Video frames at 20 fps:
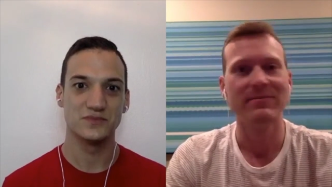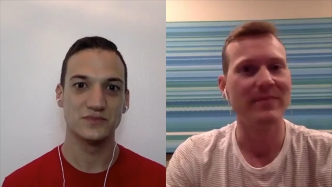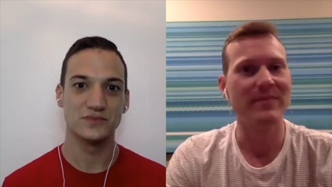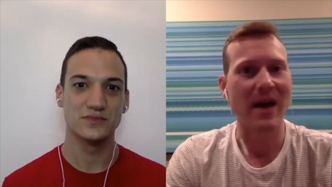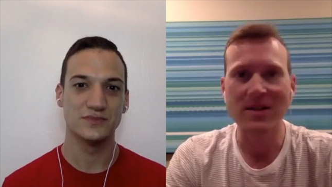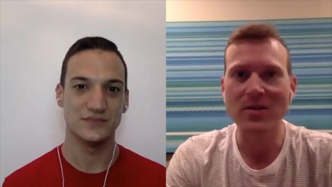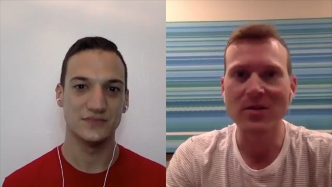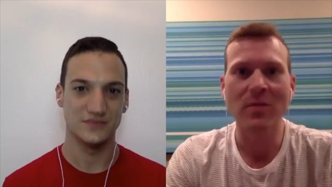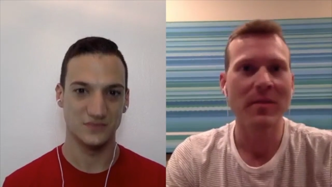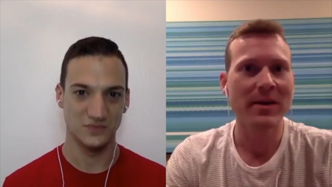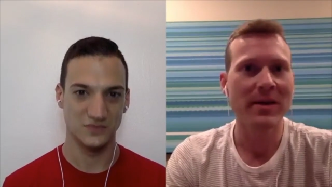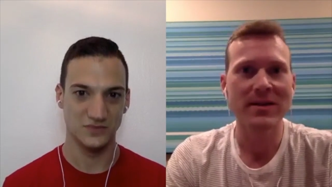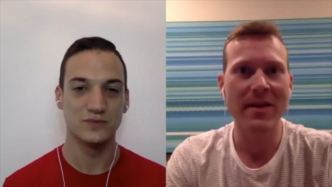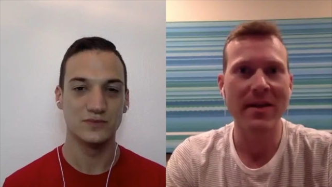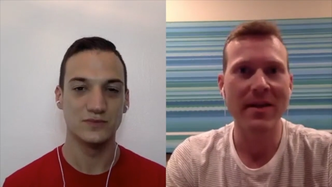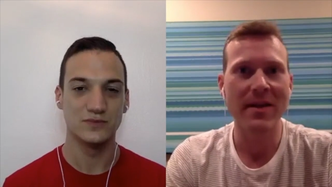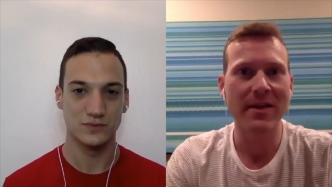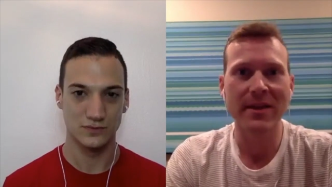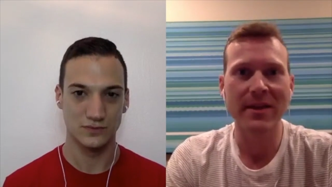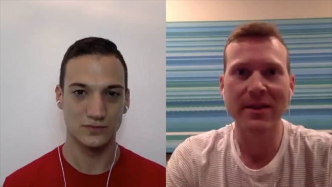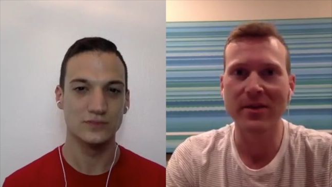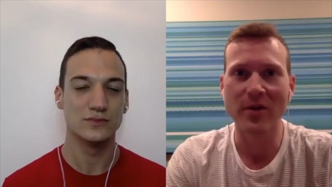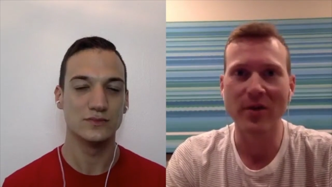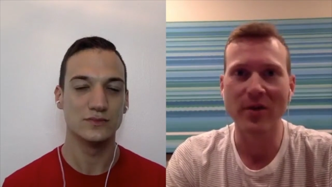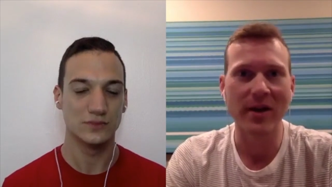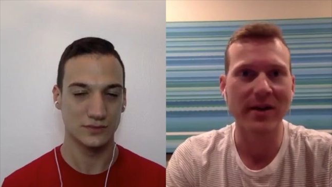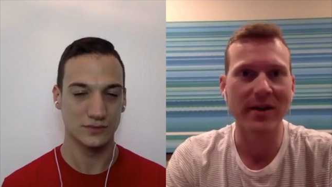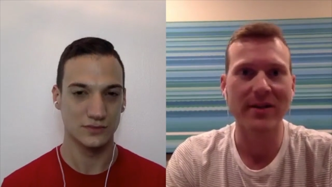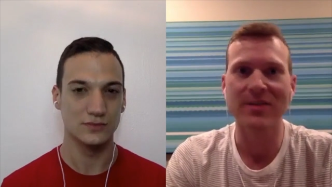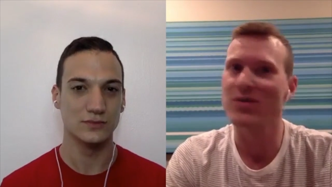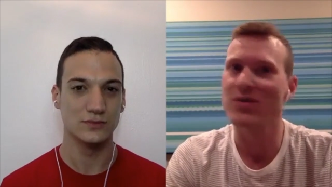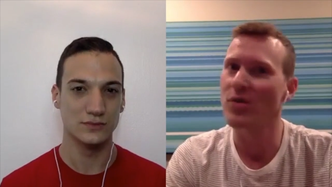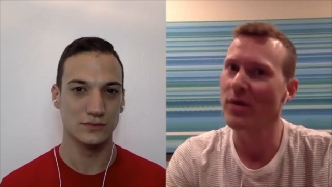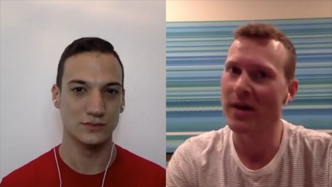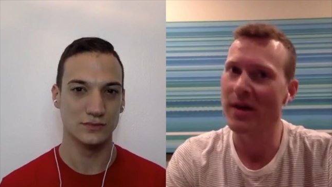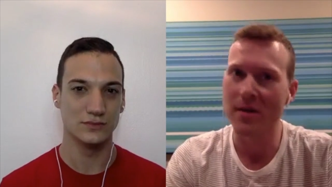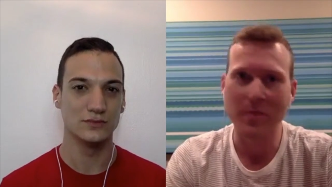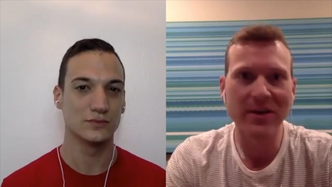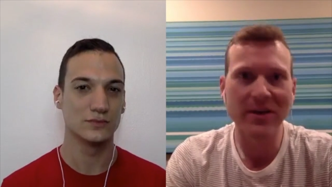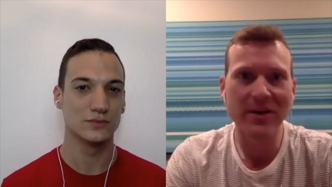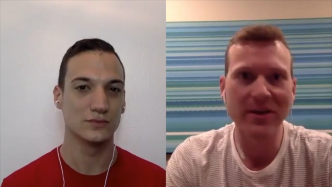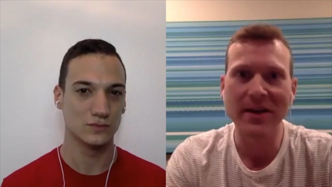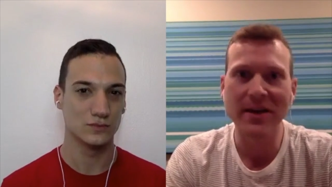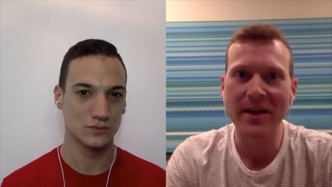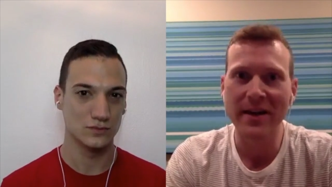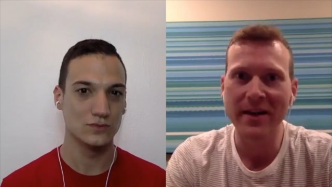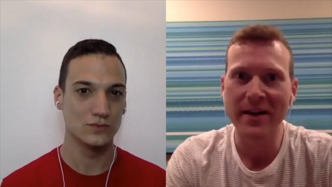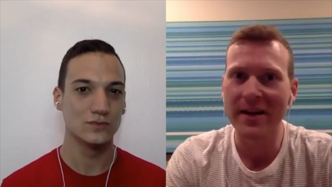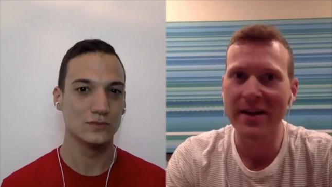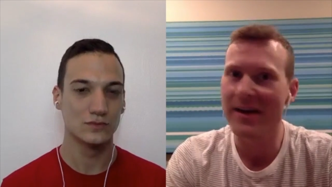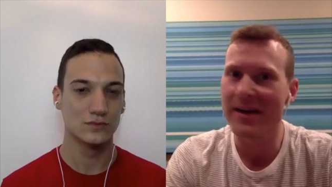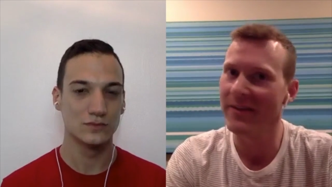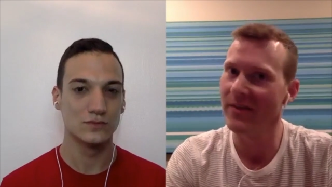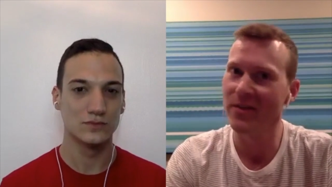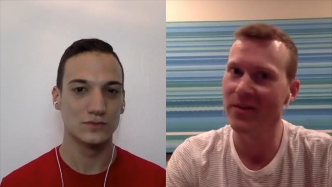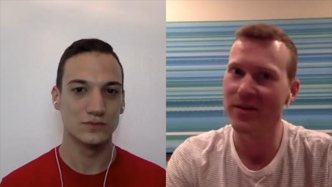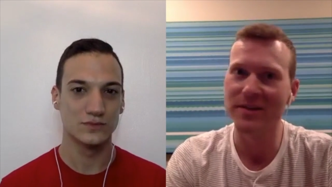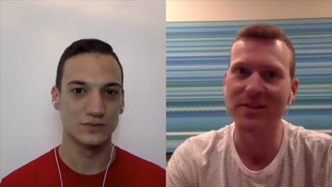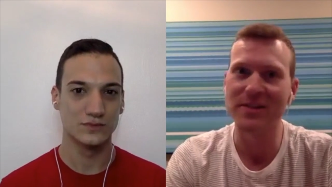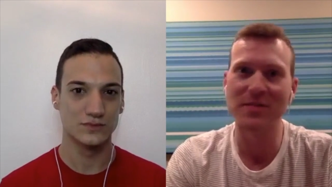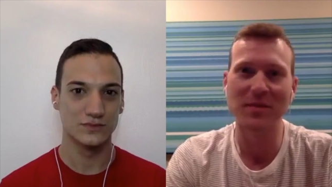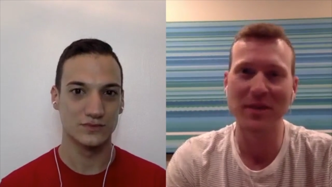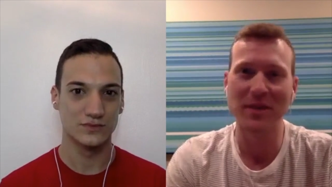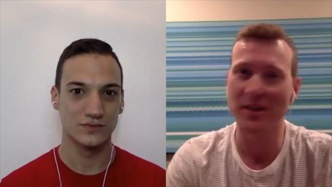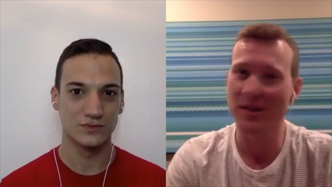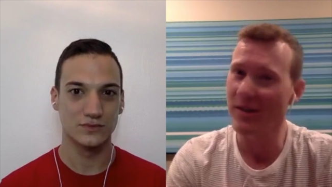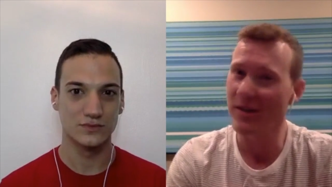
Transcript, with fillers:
Speaker 1: That's what makes an athlete great is showing up every day and looking to be a